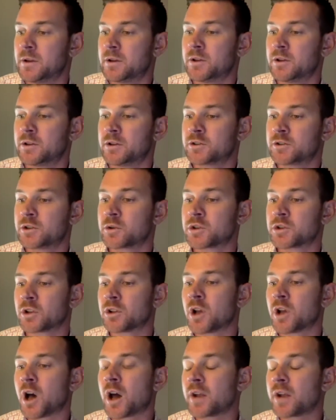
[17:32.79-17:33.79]
So there's a
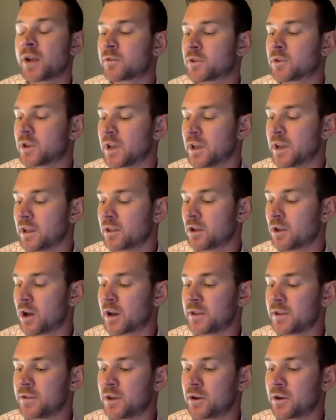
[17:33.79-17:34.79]
lot
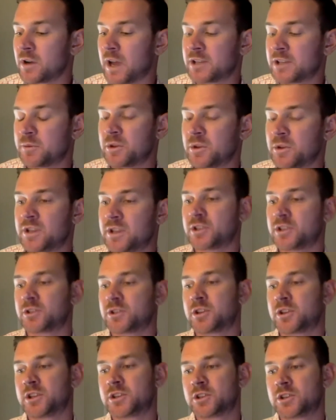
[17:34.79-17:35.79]
in there, guys, but this
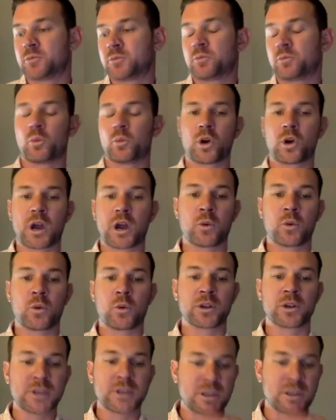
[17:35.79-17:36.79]
is where I want to
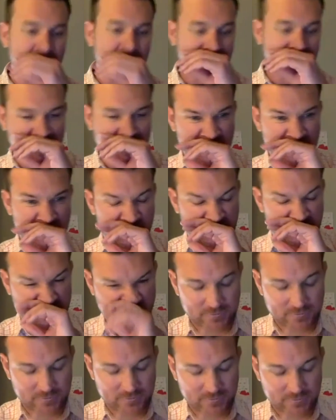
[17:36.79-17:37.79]
leave it. Is
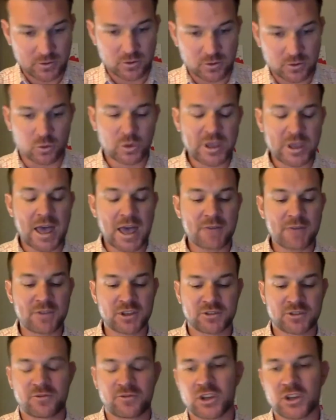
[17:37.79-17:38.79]
we have this
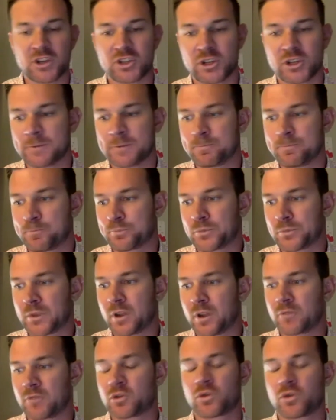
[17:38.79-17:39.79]
vision
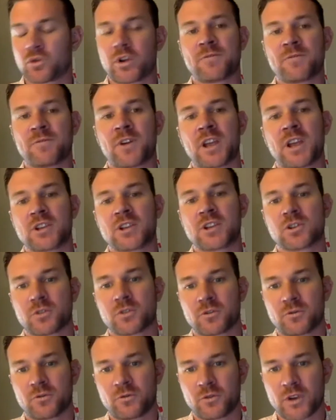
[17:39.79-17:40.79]
of creating financial
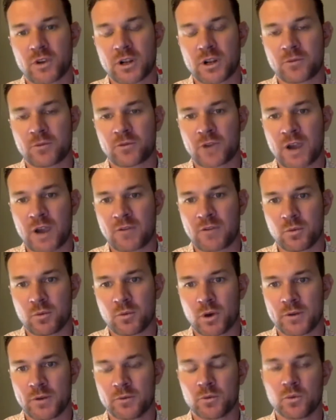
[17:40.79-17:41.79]
freedom for
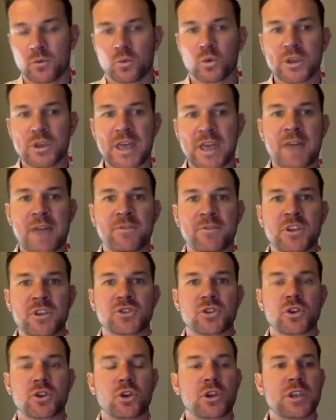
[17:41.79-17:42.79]
everyone. We have this
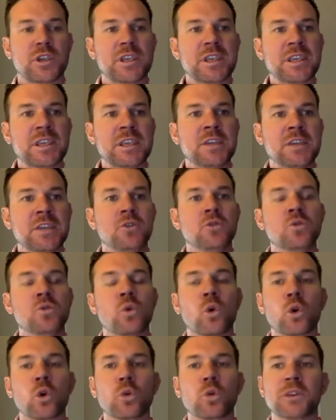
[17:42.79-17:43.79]

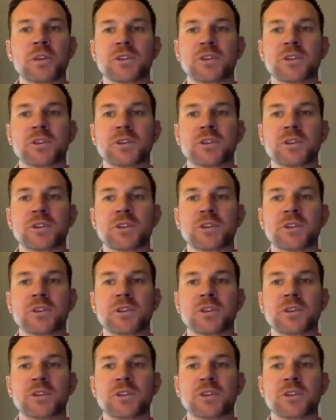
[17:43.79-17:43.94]
enormous